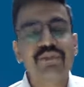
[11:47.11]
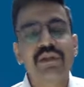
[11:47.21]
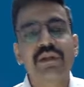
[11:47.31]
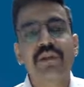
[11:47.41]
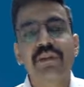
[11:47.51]

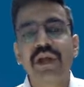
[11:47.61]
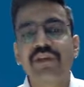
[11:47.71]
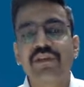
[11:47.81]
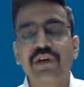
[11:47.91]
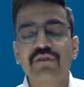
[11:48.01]
the
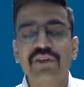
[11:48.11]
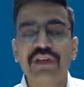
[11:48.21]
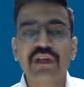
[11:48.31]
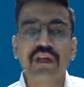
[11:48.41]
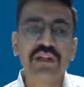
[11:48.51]
price of
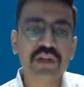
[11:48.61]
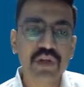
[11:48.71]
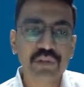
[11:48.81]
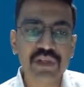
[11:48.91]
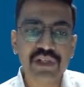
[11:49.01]
the other
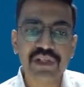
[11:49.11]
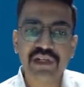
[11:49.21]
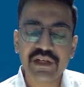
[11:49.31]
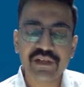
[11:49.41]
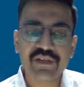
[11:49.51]
commodity,
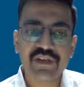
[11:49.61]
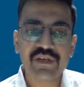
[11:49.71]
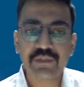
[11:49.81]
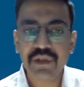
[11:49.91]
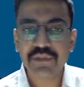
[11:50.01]
that is the
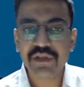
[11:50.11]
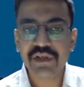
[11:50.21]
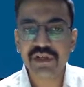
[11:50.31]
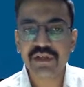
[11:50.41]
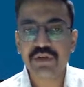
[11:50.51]

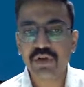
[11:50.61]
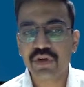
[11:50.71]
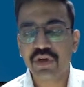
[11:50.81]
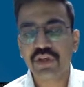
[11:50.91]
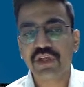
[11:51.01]
supplementary good
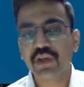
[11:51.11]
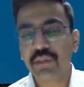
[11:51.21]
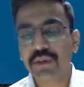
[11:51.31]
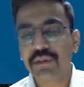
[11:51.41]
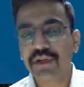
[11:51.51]
or the
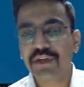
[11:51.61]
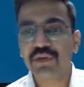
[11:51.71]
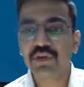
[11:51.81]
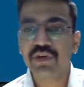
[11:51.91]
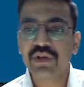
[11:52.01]
complementary
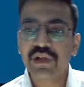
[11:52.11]
good.